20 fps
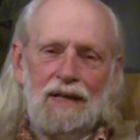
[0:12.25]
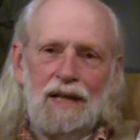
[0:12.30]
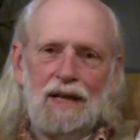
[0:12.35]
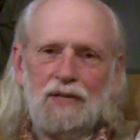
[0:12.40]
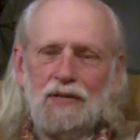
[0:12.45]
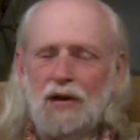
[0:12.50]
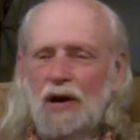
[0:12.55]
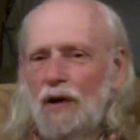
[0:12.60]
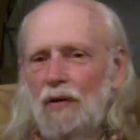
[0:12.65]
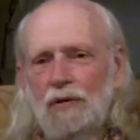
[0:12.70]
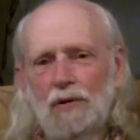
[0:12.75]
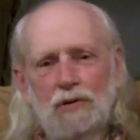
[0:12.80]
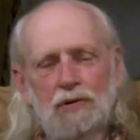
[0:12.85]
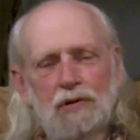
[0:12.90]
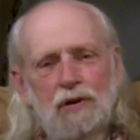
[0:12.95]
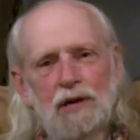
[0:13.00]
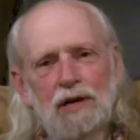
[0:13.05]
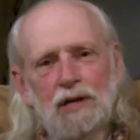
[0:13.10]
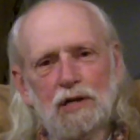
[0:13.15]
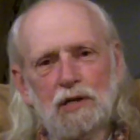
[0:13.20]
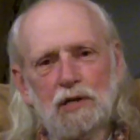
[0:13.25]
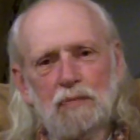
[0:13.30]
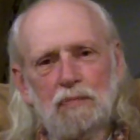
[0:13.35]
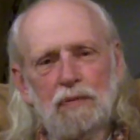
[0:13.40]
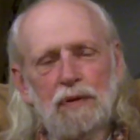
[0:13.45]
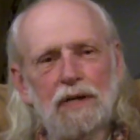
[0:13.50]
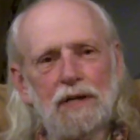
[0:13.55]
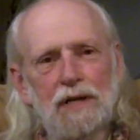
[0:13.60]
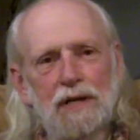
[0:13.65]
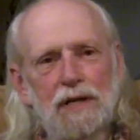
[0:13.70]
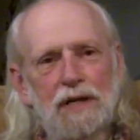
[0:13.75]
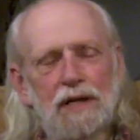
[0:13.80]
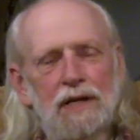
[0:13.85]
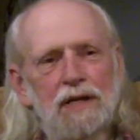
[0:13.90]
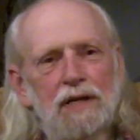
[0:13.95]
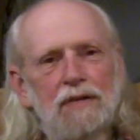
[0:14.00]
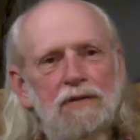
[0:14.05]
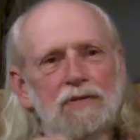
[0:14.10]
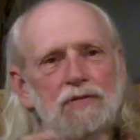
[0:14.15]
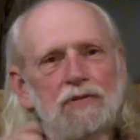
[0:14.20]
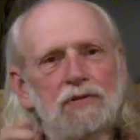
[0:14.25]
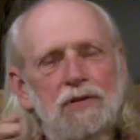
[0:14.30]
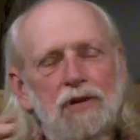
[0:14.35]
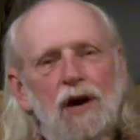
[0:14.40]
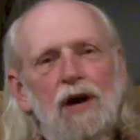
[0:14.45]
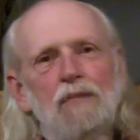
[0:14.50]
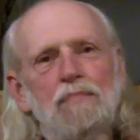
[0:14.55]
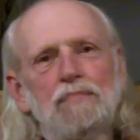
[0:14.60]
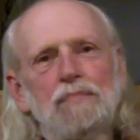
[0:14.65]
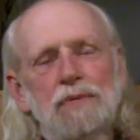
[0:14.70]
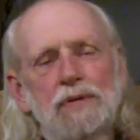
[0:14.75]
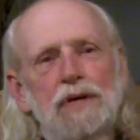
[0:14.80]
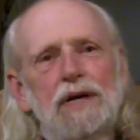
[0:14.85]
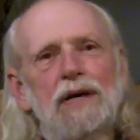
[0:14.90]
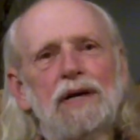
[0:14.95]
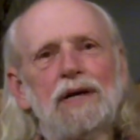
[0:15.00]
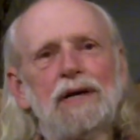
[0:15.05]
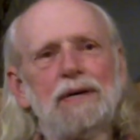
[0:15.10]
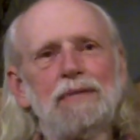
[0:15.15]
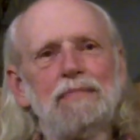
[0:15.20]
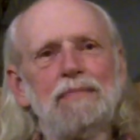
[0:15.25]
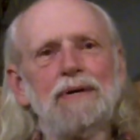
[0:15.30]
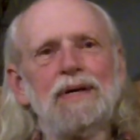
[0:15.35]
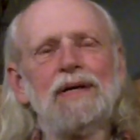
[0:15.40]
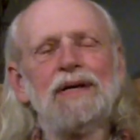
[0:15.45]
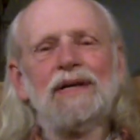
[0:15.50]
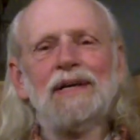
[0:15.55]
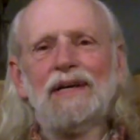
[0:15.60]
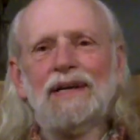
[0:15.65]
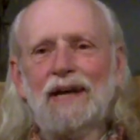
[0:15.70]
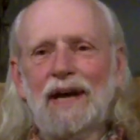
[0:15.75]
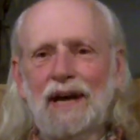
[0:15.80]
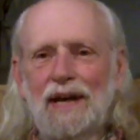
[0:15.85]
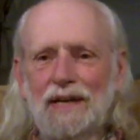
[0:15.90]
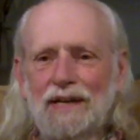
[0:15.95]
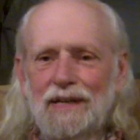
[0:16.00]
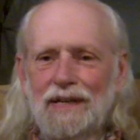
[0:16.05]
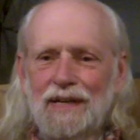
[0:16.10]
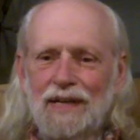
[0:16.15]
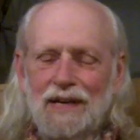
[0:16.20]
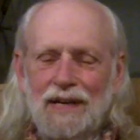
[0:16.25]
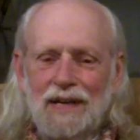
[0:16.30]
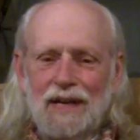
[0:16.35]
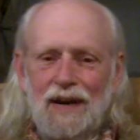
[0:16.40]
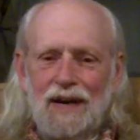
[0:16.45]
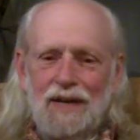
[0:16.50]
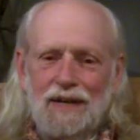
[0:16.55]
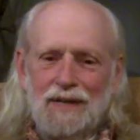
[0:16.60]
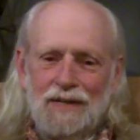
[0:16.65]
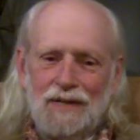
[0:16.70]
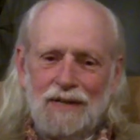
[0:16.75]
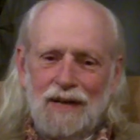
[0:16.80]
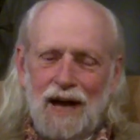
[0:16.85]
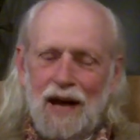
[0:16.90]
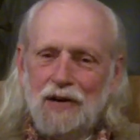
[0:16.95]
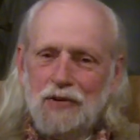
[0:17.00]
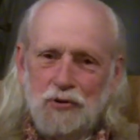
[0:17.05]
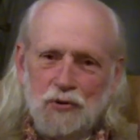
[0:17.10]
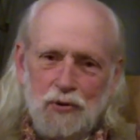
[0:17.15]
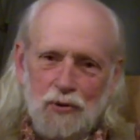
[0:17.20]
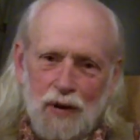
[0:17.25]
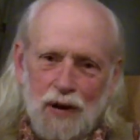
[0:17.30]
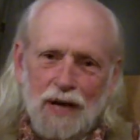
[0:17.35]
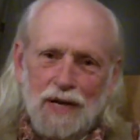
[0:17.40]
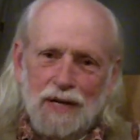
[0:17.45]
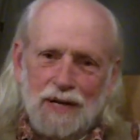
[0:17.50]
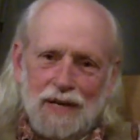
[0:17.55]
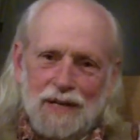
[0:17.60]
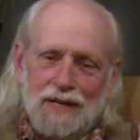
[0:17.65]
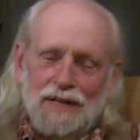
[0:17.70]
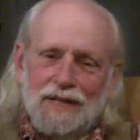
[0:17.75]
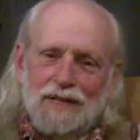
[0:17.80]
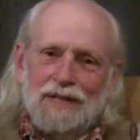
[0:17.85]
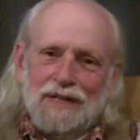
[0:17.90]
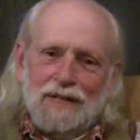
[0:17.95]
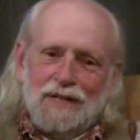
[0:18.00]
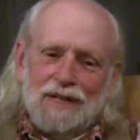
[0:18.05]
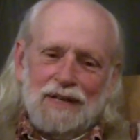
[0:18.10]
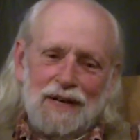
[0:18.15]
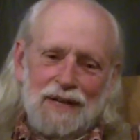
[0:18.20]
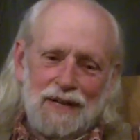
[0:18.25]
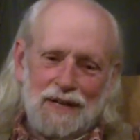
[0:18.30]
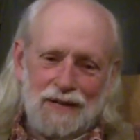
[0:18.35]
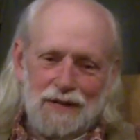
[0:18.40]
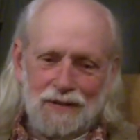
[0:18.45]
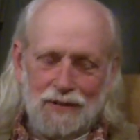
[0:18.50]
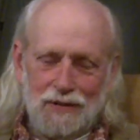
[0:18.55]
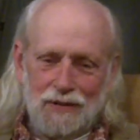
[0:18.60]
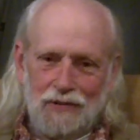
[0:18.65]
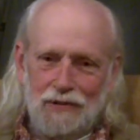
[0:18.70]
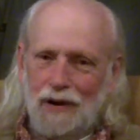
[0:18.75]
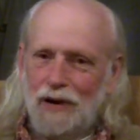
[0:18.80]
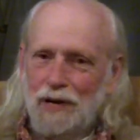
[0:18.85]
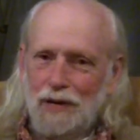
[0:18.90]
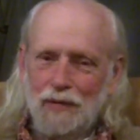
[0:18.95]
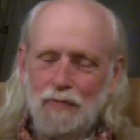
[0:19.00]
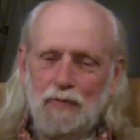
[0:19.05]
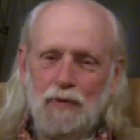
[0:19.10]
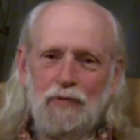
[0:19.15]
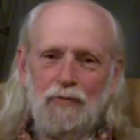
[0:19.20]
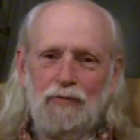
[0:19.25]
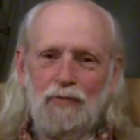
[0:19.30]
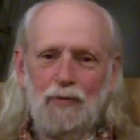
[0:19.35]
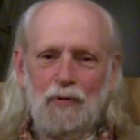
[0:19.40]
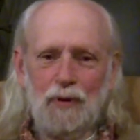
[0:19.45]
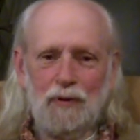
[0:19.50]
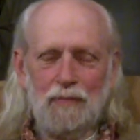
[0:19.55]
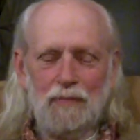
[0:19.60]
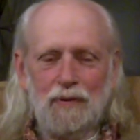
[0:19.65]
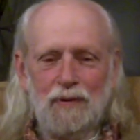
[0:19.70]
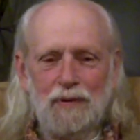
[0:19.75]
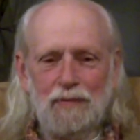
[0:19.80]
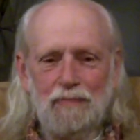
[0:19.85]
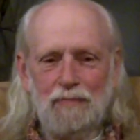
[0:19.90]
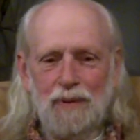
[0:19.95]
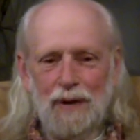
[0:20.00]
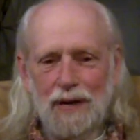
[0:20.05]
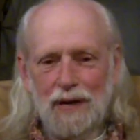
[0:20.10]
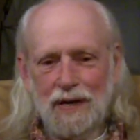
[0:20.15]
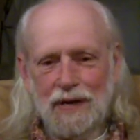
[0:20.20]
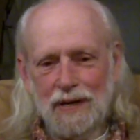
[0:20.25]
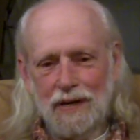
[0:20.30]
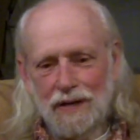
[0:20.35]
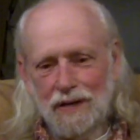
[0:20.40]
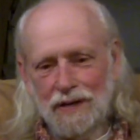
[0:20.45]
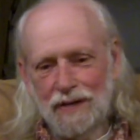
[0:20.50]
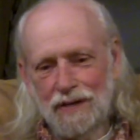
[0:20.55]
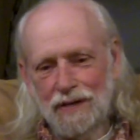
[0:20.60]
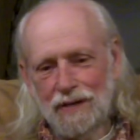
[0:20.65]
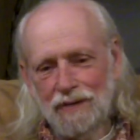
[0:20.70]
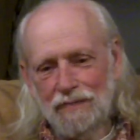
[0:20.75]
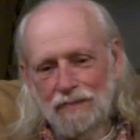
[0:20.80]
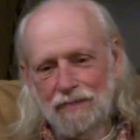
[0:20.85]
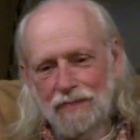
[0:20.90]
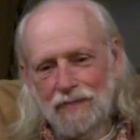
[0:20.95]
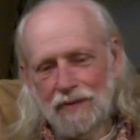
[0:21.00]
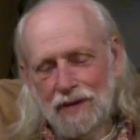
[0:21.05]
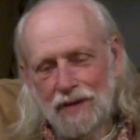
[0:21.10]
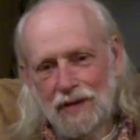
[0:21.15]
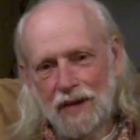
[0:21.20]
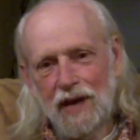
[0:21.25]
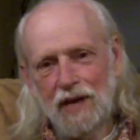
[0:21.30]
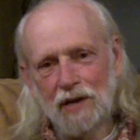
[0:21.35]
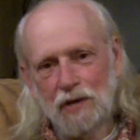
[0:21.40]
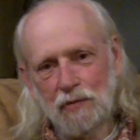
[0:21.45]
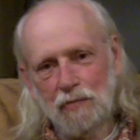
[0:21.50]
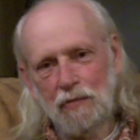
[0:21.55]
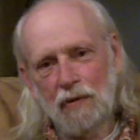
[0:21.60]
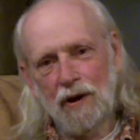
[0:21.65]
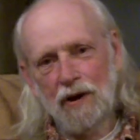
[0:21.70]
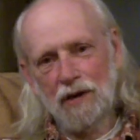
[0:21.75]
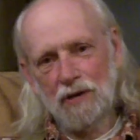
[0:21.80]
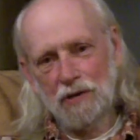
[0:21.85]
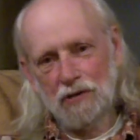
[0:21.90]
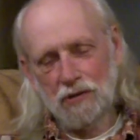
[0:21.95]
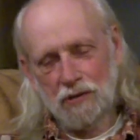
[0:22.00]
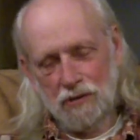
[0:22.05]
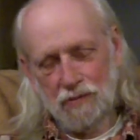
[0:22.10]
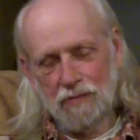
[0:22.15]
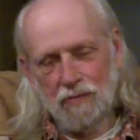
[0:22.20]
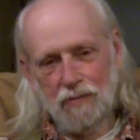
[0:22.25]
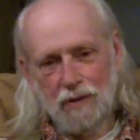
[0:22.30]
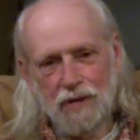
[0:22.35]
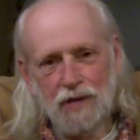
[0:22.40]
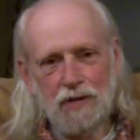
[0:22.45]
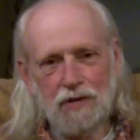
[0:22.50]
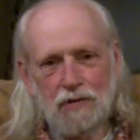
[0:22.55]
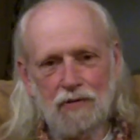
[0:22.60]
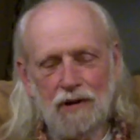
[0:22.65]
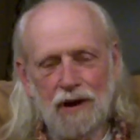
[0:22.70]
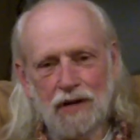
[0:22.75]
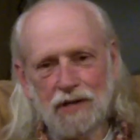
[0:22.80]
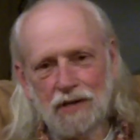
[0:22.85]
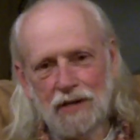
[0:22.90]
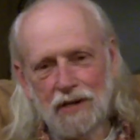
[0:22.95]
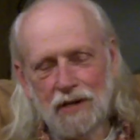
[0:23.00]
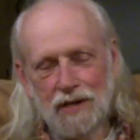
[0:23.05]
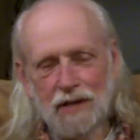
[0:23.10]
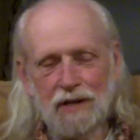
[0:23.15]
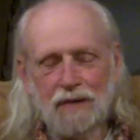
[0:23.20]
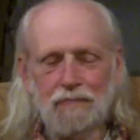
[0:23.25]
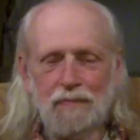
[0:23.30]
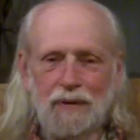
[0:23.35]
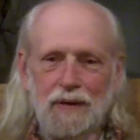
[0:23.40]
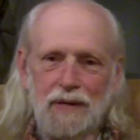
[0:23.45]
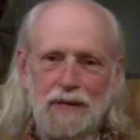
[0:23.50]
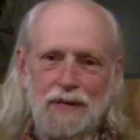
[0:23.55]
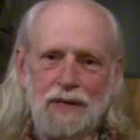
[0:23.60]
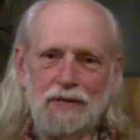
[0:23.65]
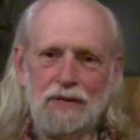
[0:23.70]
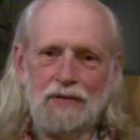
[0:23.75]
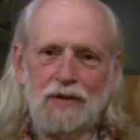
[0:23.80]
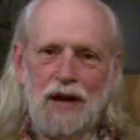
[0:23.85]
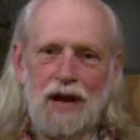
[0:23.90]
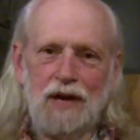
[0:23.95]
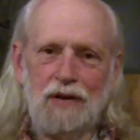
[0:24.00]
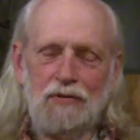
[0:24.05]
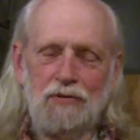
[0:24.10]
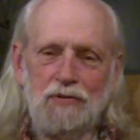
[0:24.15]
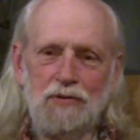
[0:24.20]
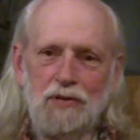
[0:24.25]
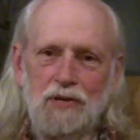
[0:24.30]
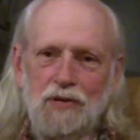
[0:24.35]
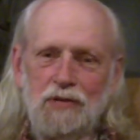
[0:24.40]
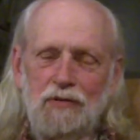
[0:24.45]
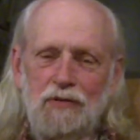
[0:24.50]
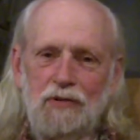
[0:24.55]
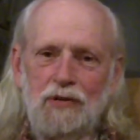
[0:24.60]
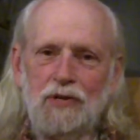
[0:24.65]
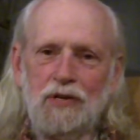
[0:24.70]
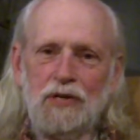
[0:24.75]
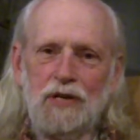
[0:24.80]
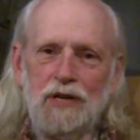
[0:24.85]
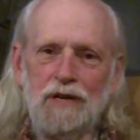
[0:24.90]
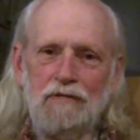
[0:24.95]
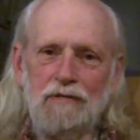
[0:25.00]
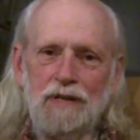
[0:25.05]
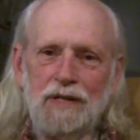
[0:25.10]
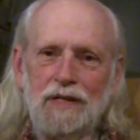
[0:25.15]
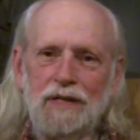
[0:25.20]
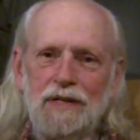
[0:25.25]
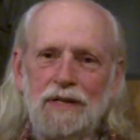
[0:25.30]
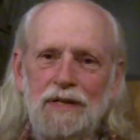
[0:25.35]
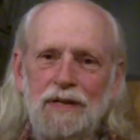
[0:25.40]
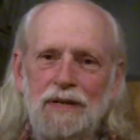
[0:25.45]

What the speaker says: That's how I try to explain it. It can stop time. And As You Like It, greatly performed by Kenneth Branagh's, he directed it, but his actors, his version of it